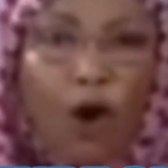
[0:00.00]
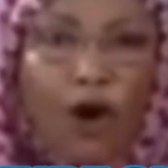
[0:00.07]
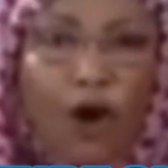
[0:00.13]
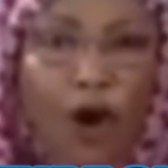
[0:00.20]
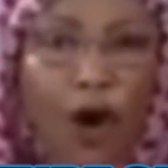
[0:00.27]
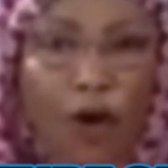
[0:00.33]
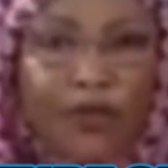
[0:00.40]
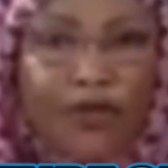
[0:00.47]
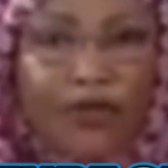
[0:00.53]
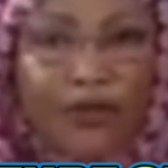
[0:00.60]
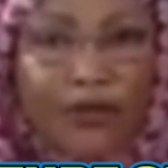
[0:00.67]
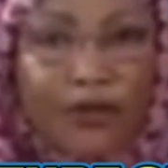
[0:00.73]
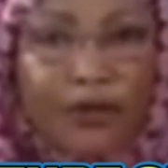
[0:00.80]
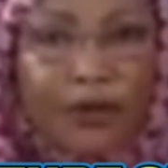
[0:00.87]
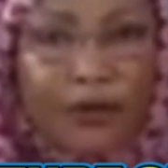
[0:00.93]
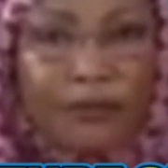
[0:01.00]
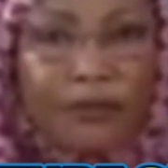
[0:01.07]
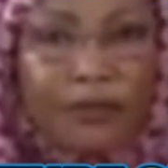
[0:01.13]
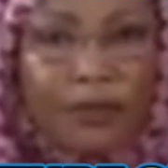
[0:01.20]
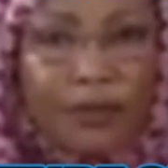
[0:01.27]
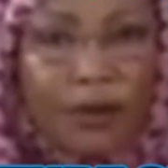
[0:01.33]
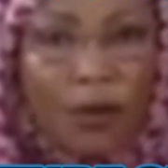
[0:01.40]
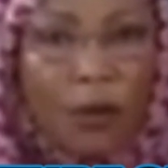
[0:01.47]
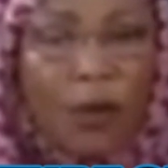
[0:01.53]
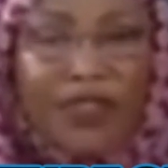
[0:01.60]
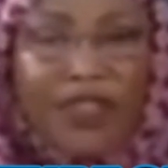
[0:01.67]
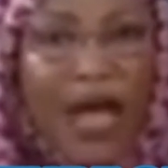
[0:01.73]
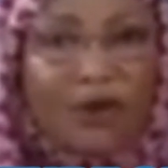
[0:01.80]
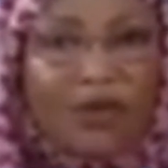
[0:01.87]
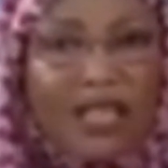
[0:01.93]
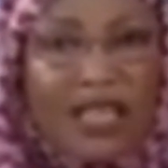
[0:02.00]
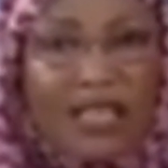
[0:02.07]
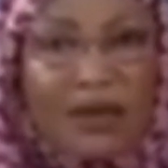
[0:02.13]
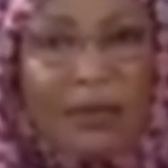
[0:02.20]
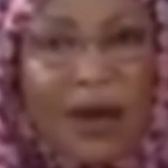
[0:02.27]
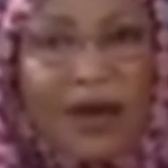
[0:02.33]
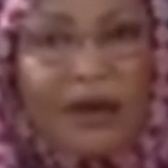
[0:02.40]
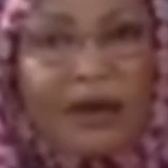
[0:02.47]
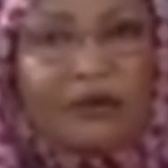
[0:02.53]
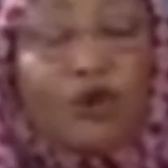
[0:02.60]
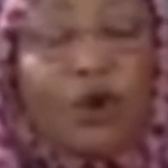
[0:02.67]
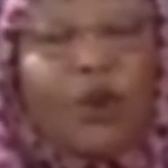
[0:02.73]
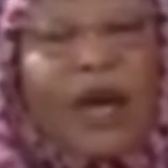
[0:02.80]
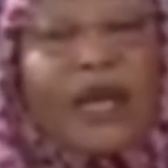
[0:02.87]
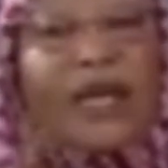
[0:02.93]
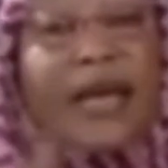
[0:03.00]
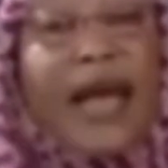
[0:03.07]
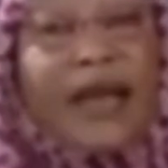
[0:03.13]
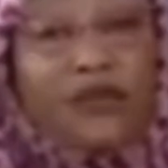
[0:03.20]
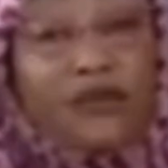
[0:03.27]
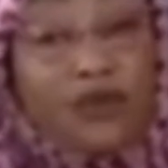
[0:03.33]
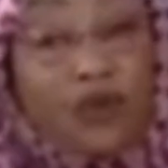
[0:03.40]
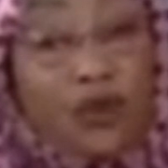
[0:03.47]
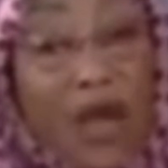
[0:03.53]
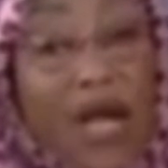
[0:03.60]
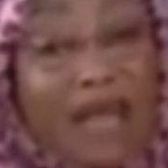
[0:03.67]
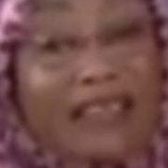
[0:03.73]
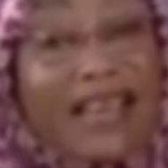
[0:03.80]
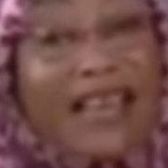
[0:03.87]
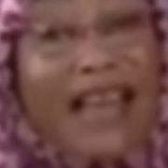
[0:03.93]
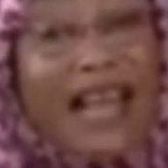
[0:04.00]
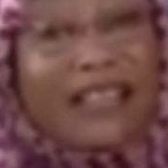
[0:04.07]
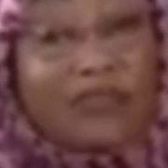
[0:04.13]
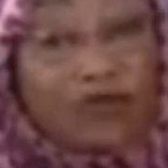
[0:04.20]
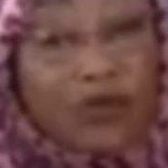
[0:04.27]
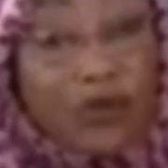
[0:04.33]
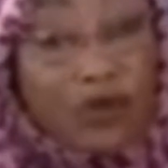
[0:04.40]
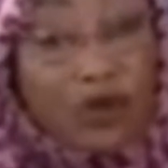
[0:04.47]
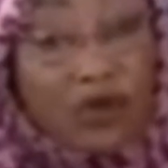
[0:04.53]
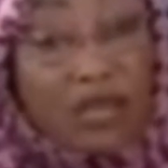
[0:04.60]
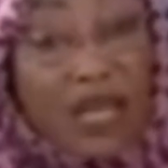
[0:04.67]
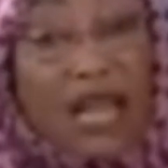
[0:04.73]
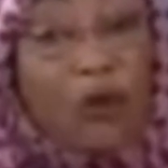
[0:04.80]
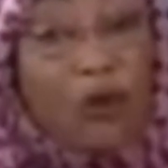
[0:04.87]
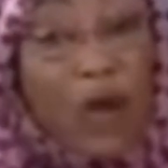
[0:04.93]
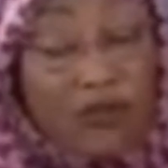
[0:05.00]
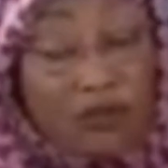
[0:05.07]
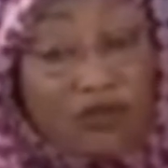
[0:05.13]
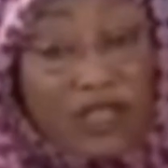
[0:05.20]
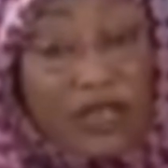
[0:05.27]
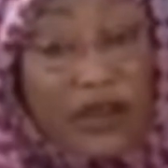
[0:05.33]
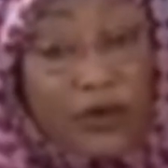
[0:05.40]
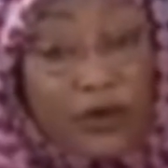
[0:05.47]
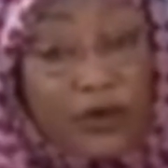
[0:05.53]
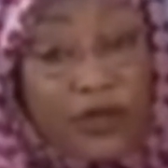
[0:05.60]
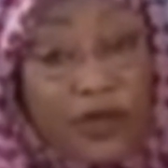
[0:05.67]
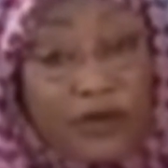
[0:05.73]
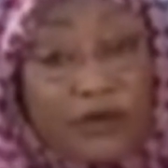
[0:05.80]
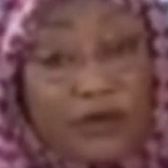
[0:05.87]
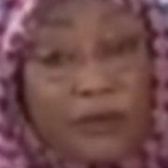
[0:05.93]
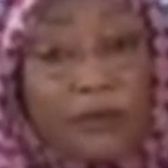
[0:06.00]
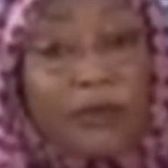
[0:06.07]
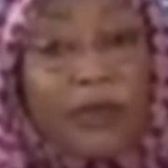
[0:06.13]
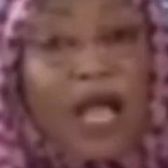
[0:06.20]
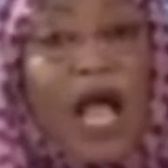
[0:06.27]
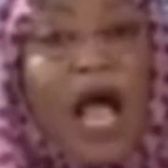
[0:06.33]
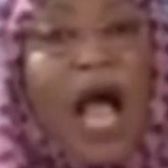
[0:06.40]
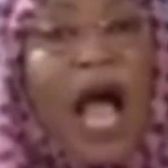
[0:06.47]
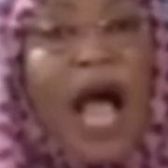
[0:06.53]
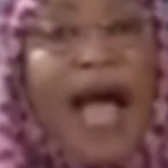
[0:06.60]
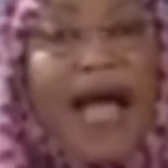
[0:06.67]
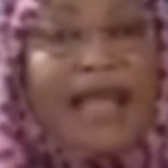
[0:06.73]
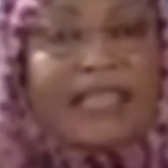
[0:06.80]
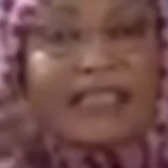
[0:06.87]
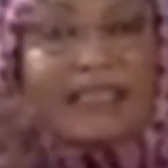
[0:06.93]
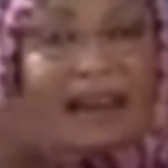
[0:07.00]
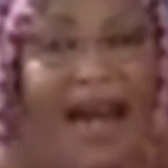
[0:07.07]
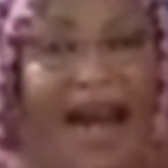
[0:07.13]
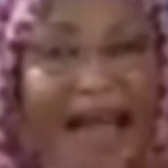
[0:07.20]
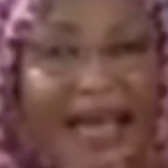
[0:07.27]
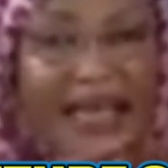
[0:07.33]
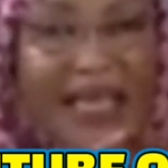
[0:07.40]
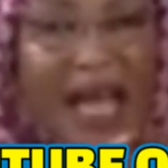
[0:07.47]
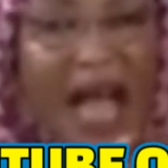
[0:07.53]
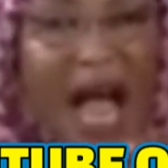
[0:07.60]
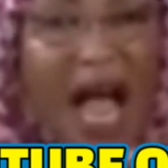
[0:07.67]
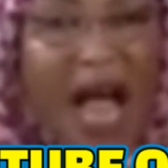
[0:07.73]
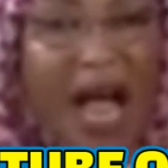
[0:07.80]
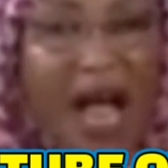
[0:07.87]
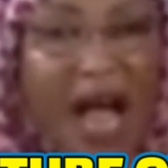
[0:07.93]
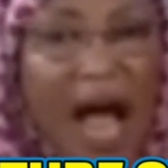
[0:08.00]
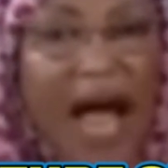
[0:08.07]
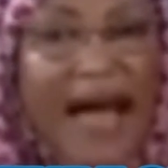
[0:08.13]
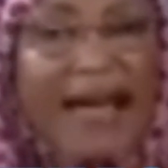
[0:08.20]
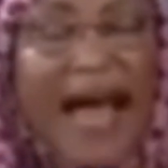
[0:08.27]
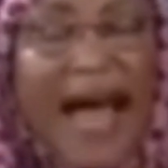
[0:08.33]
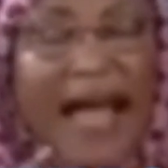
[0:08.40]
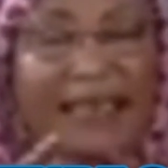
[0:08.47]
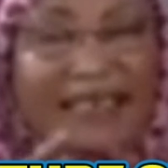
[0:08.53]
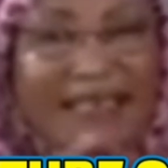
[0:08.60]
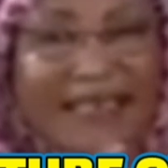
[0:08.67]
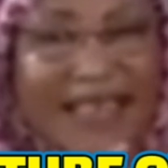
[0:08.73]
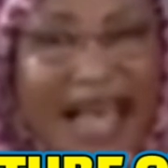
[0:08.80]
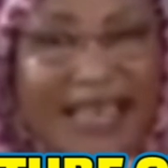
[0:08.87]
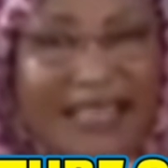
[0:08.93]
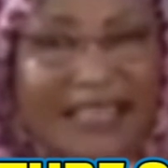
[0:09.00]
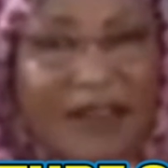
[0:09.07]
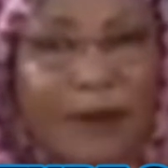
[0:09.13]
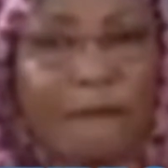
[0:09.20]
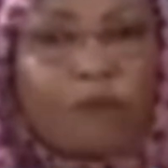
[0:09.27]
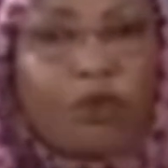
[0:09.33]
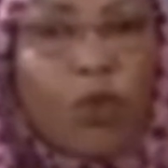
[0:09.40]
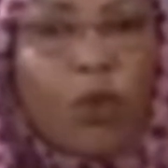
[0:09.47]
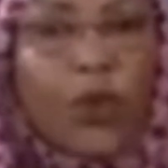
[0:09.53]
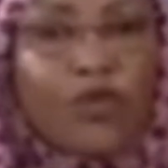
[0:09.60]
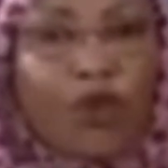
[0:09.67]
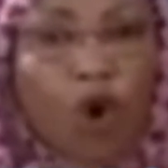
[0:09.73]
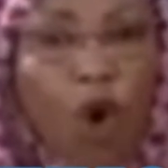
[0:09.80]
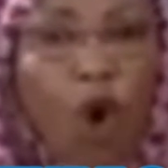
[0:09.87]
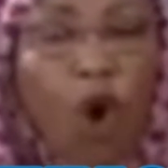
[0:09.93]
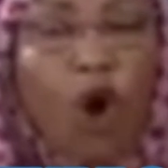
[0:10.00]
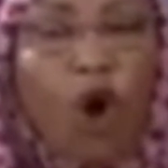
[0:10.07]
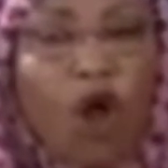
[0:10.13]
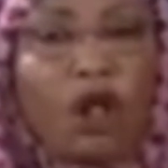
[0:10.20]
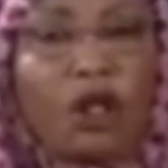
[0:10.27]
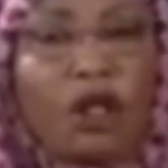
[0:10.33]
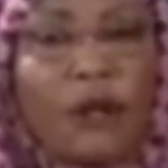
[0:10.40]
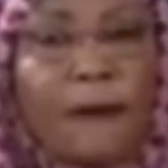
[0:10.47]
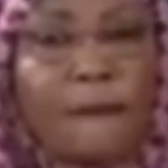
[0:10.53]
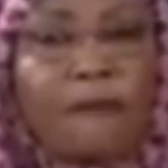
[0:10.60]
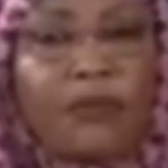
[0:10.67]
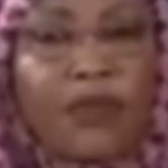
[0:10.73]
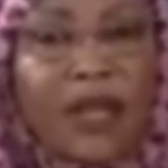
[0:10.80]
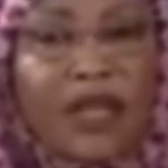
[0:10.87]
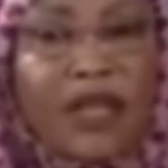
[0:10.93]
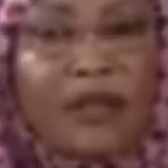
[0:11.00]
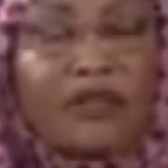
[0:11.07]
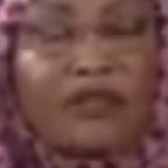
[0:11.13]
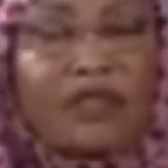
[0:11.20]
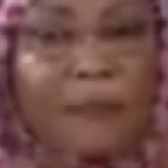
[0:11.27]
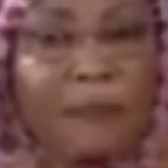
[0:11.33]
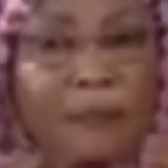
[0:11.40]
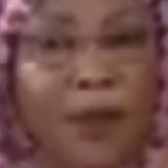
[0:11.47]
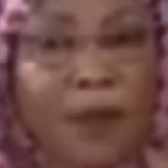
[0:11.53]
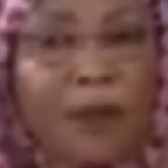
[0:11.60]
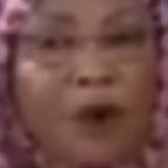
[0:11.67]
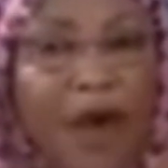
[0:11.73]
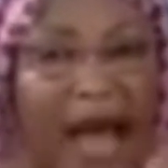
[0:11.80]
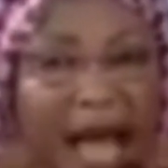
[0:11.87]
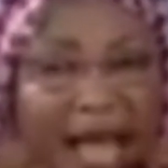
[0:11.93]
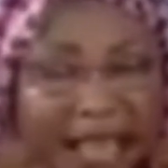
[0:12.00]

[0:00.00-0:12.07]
north without a demand. So what did I do? As a last resort, I want to tell you this. I tried and I sat with all the people I